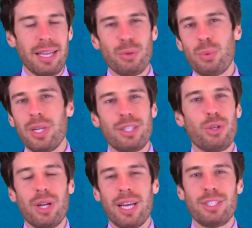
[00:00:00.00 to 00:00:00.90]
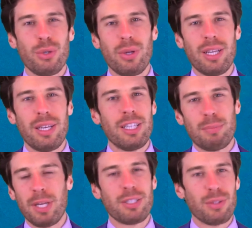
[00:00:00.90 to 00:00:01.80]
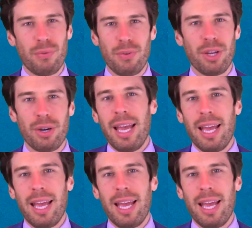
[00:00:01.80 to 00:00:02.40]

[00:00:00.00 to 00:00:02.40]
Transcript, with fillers: And the reason you're not doing it is because of fear.